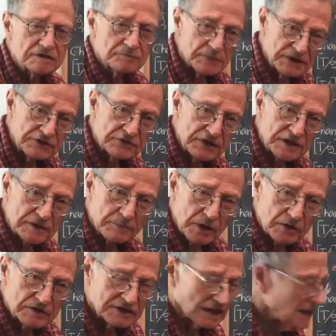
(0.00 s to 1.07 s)
is B
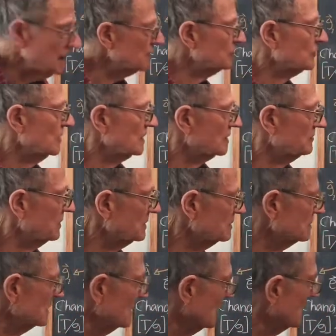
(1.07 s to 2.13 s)
transpose A
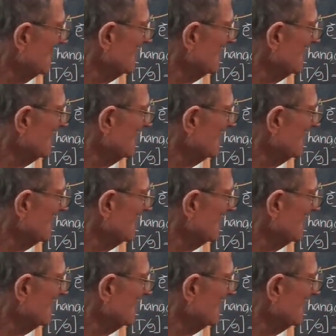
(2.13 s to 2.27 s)
transpose.